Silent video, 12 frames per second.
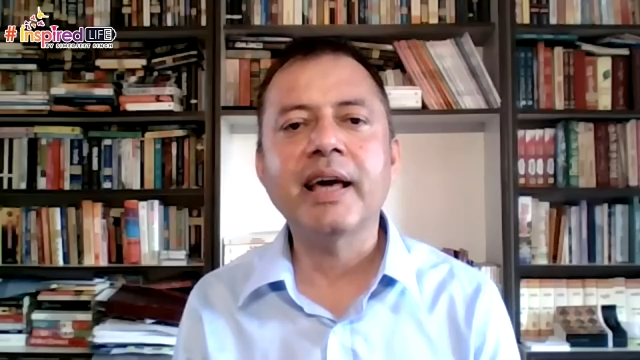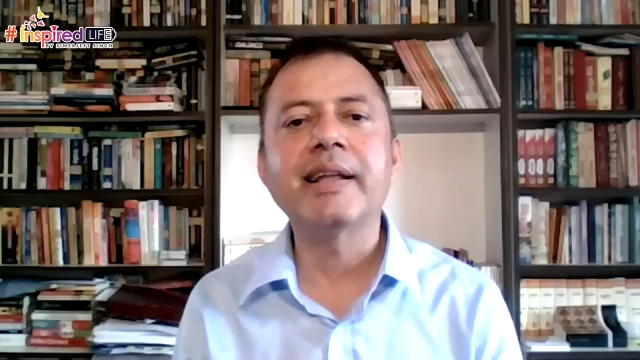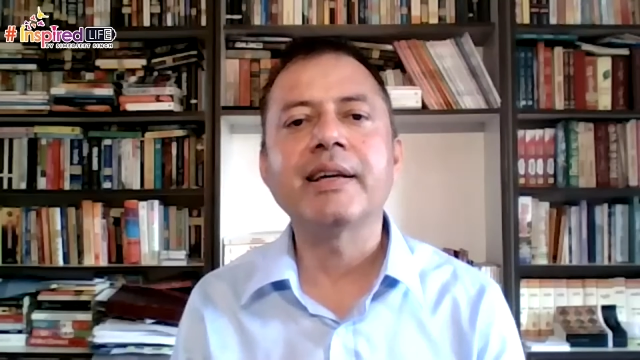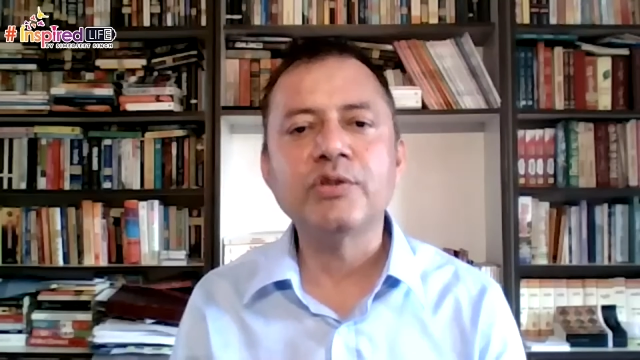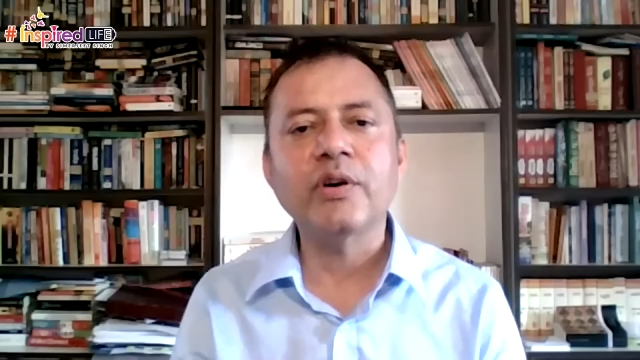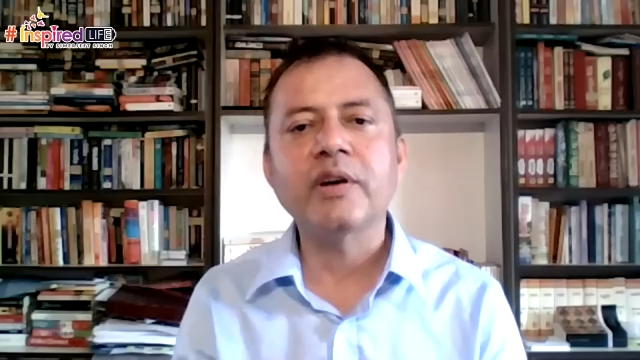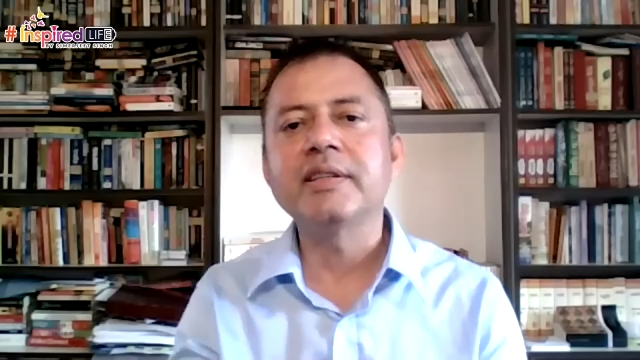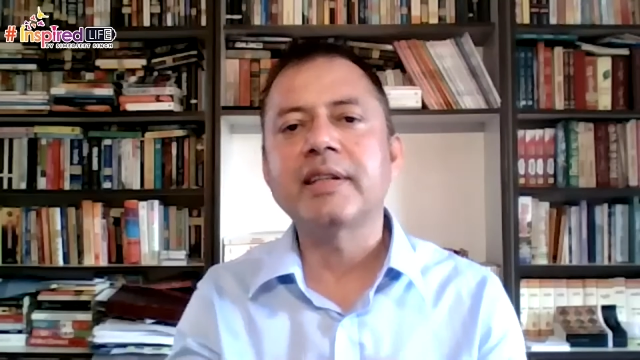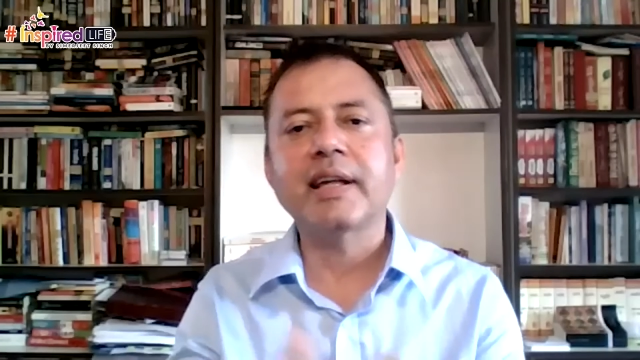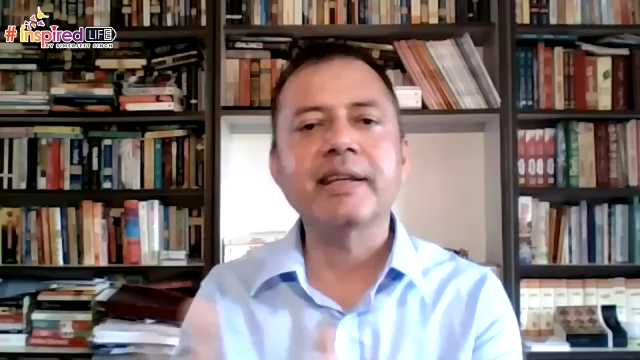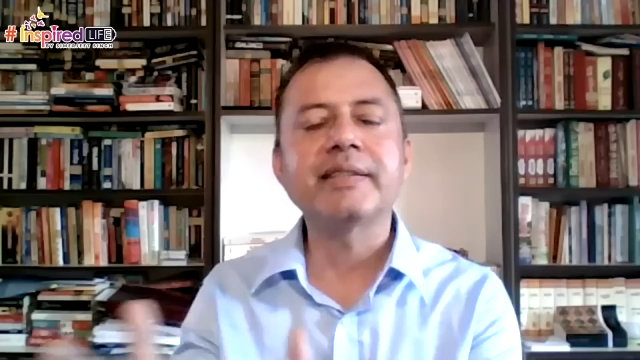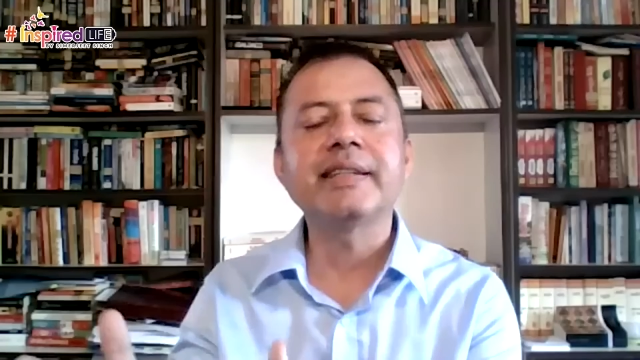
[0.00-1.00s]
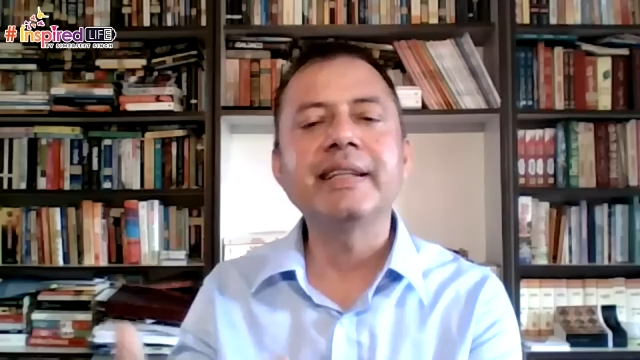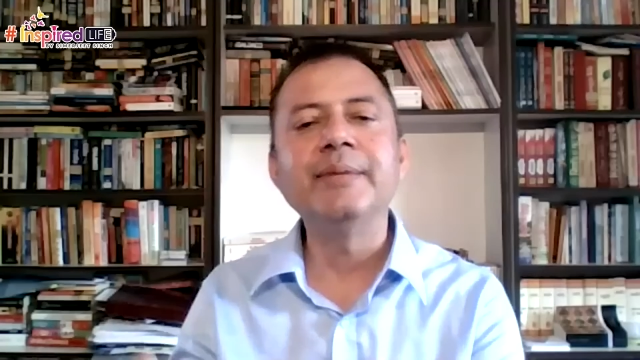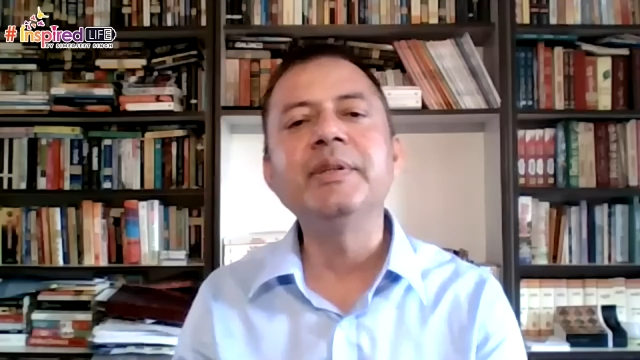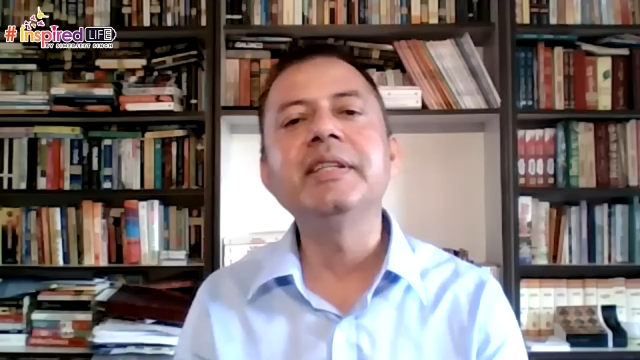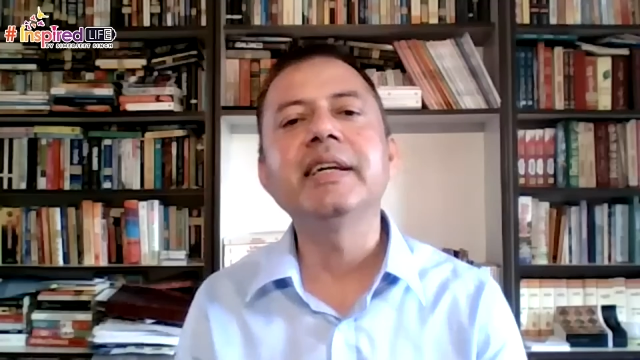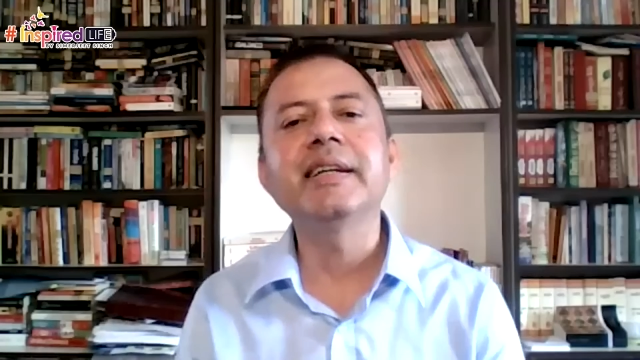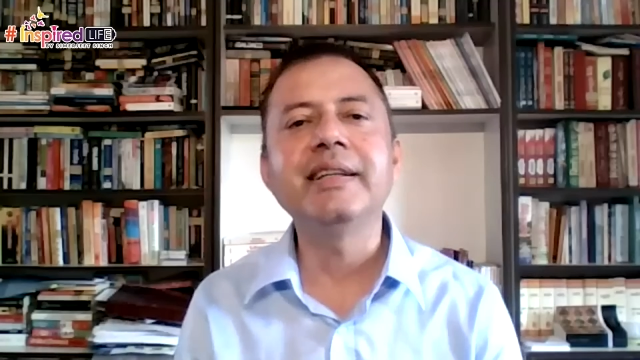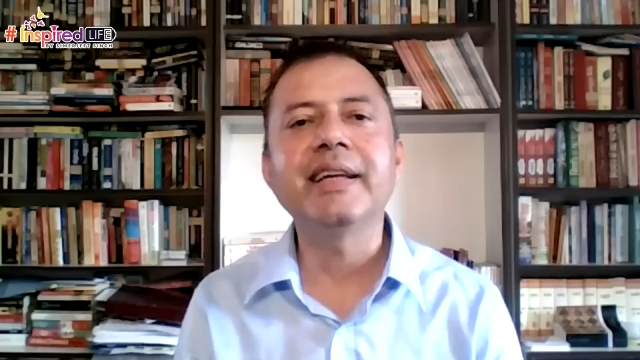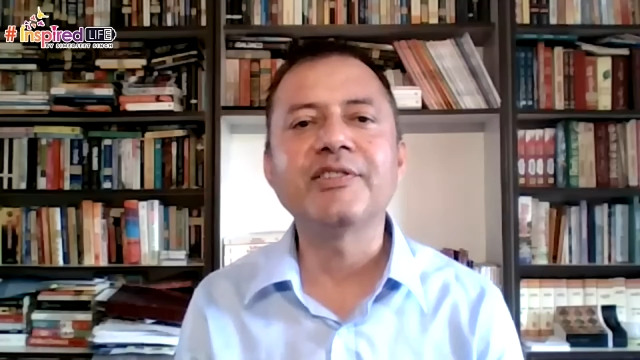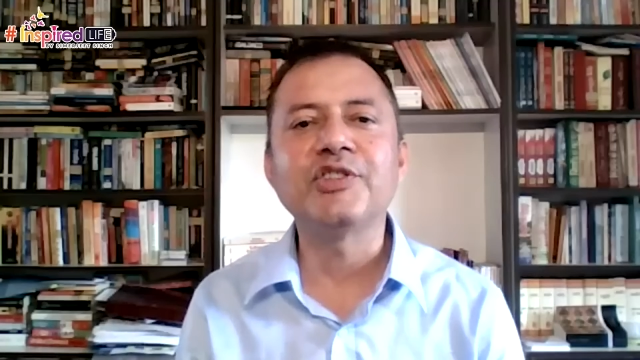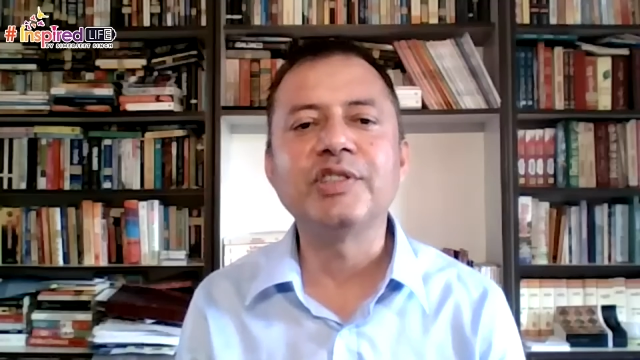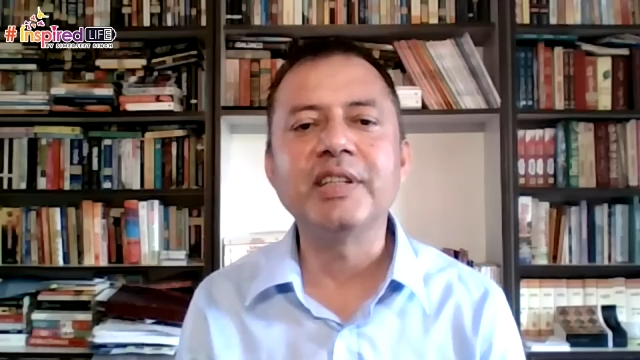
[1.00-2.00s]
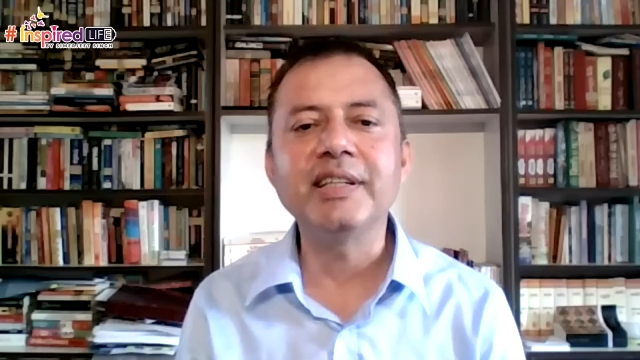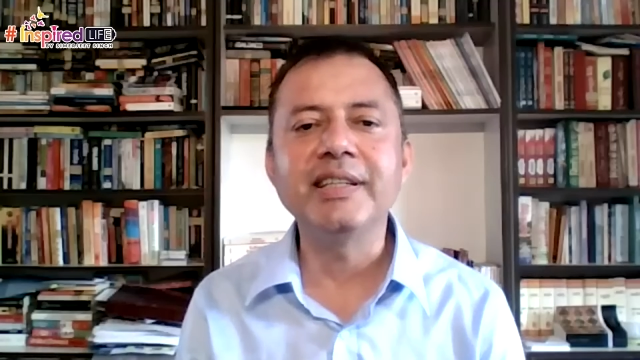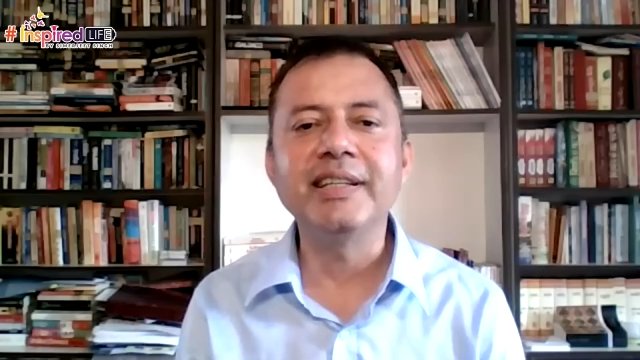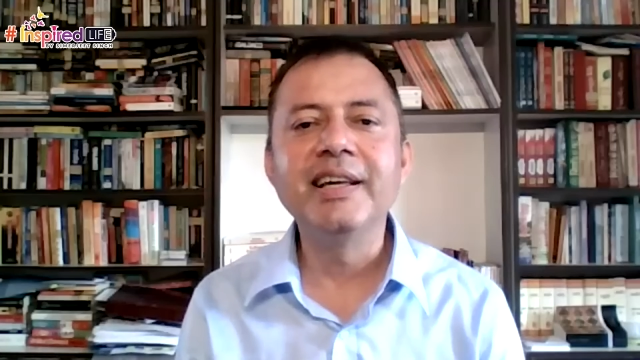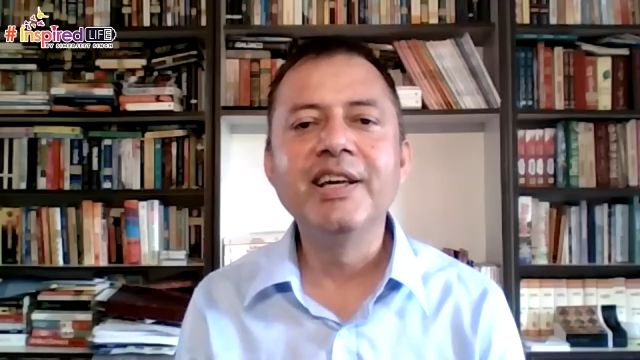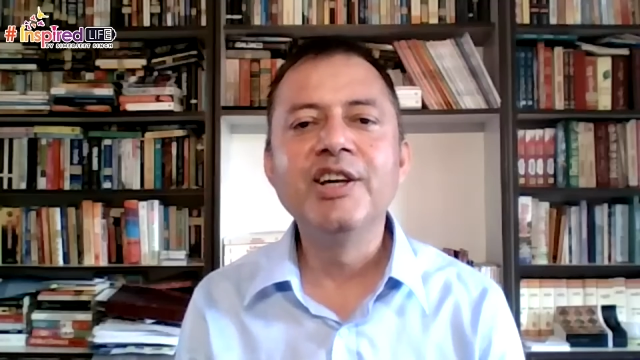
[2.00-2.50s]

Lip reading: and I joined Tata Steel immediately as a GT.